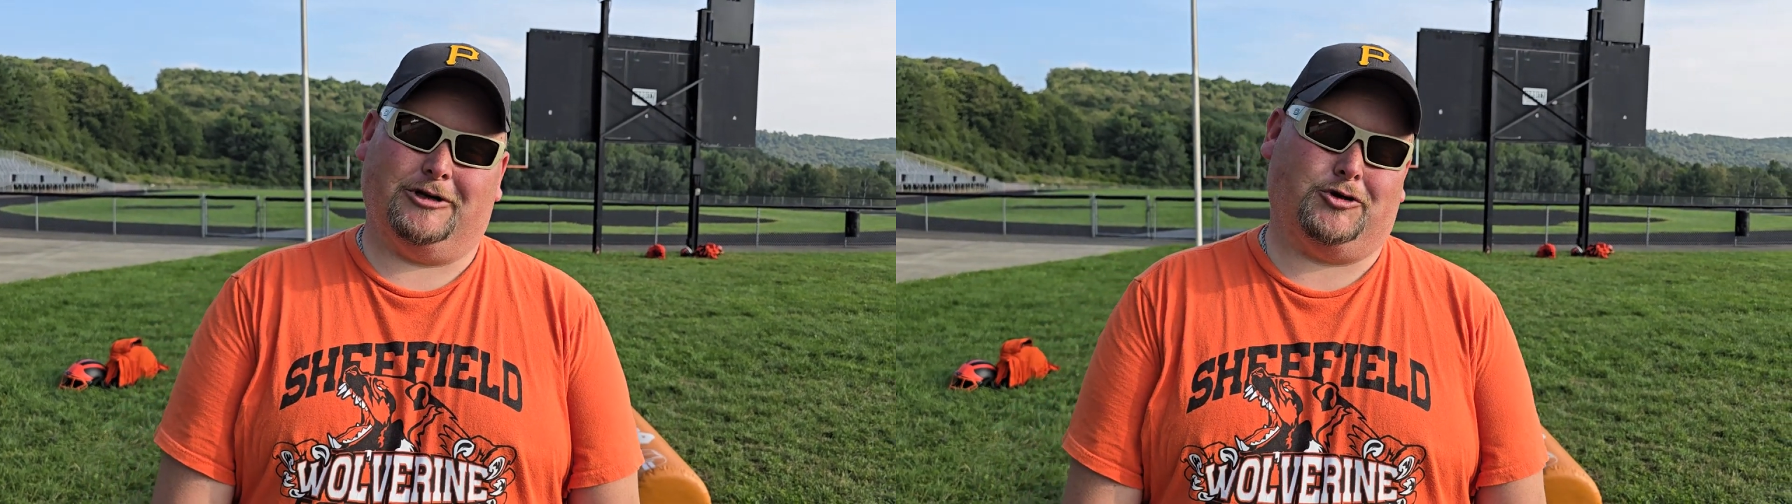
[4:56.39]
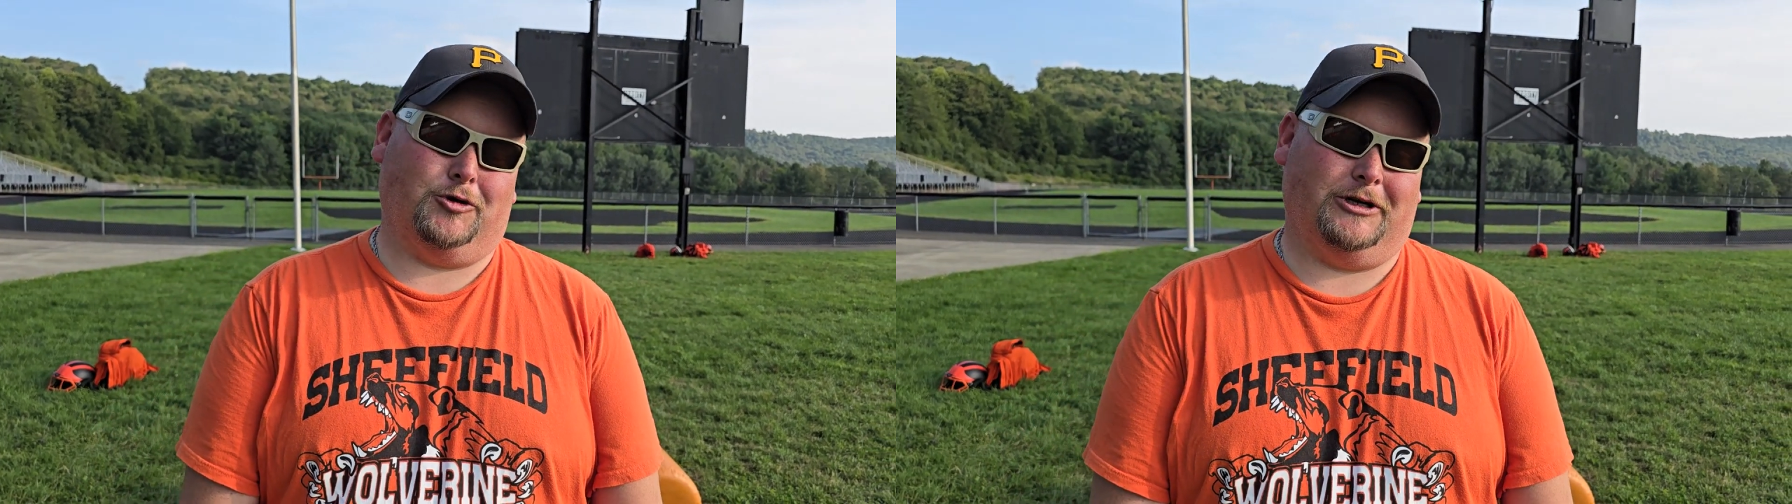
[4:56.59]

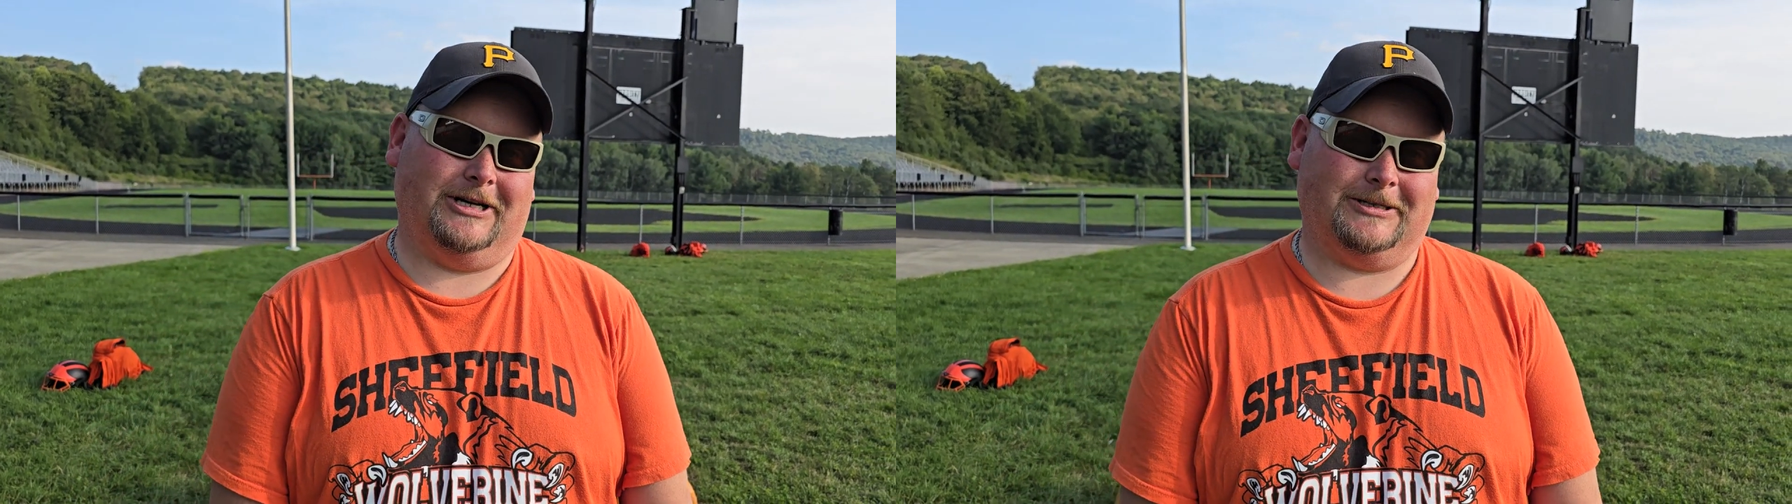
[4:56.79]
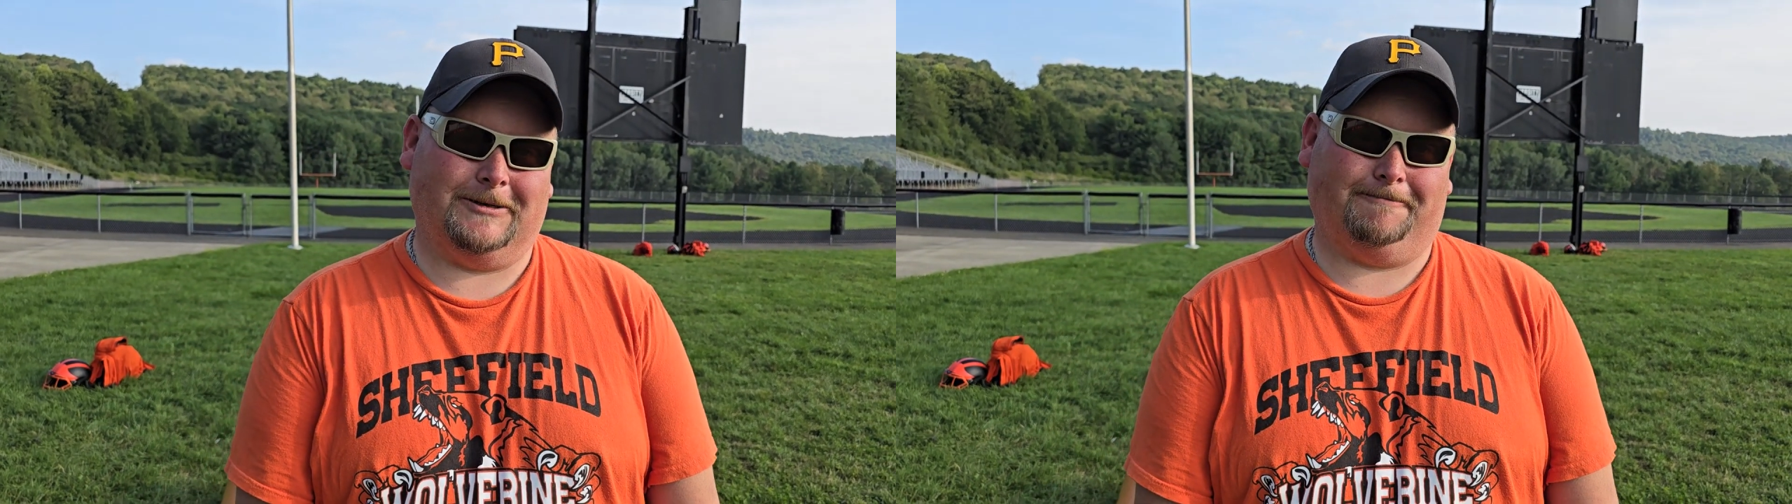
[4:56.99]
It truly
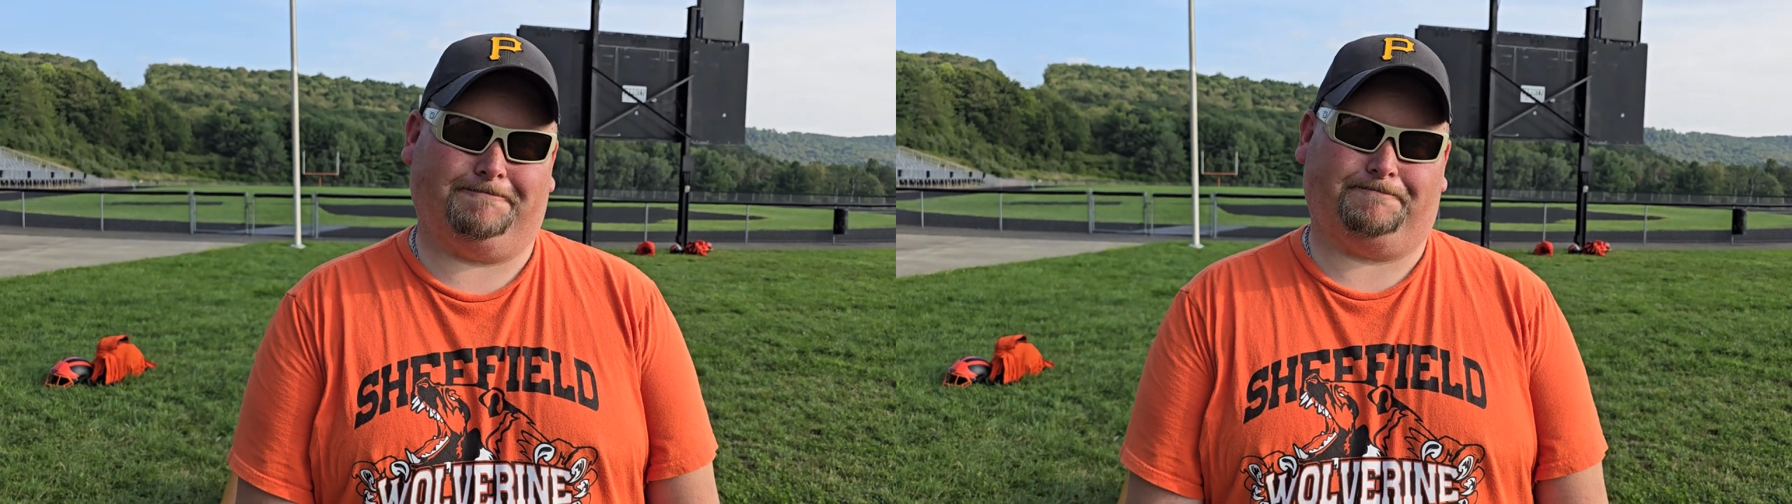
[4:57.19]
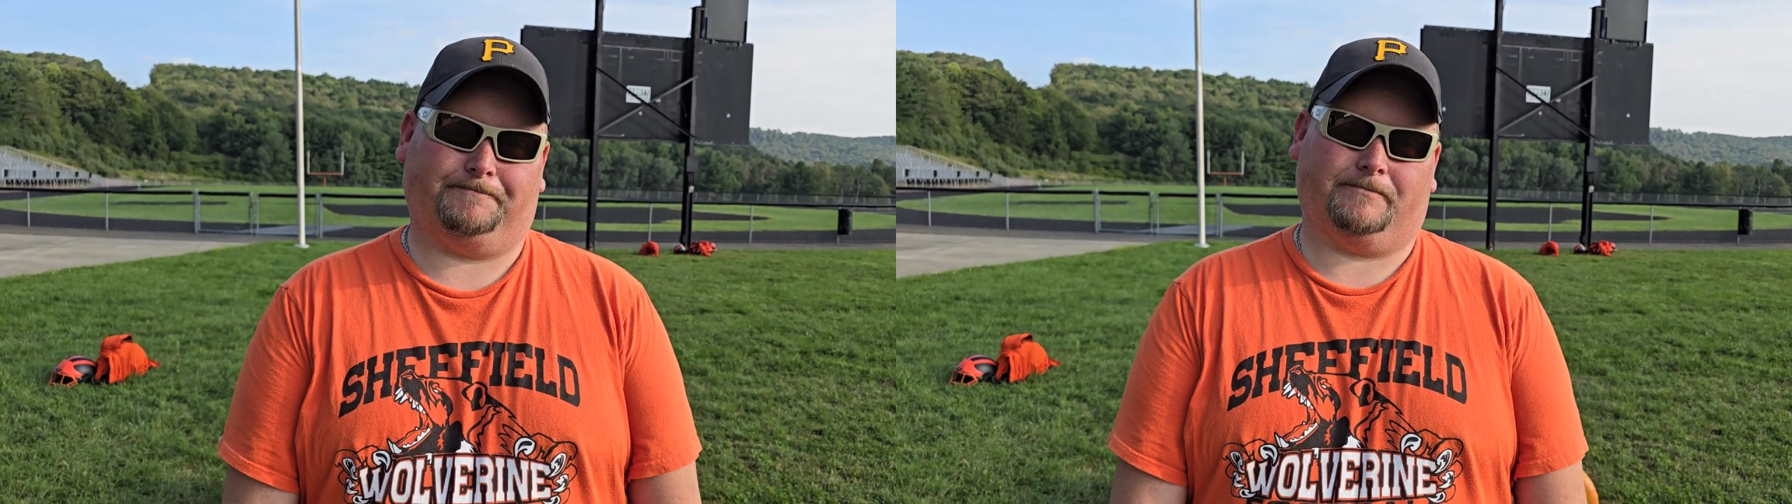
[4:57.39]

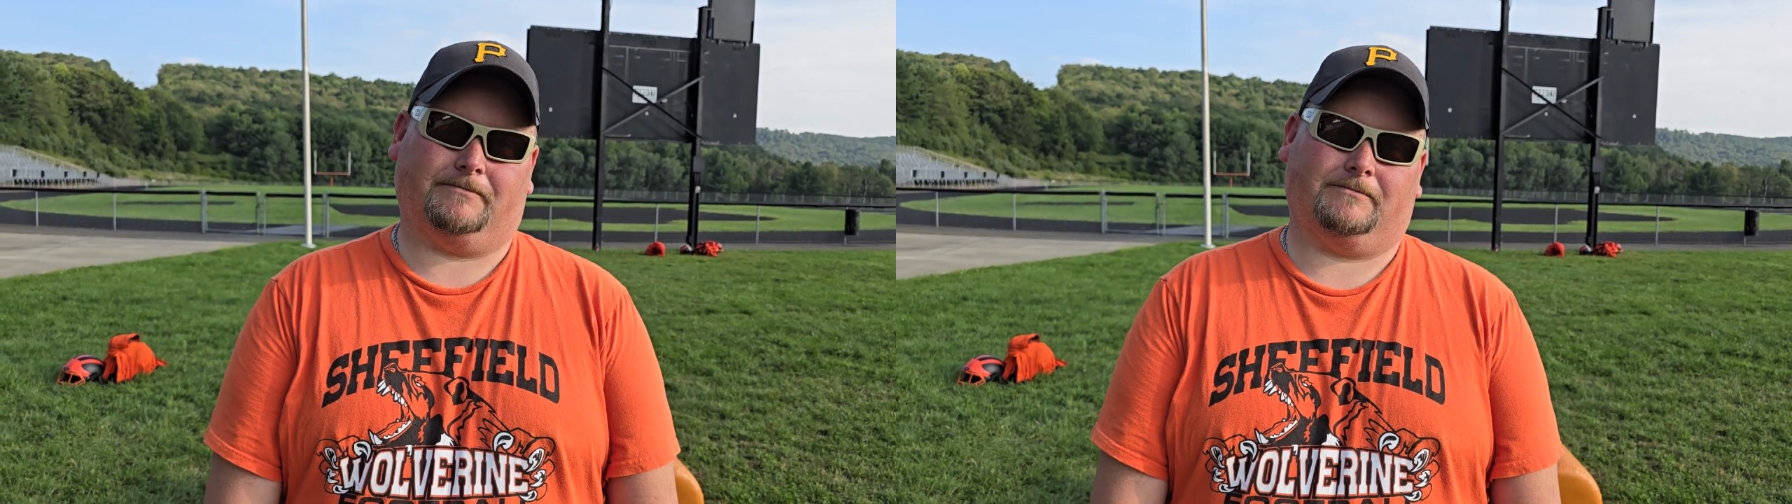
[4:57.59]
is.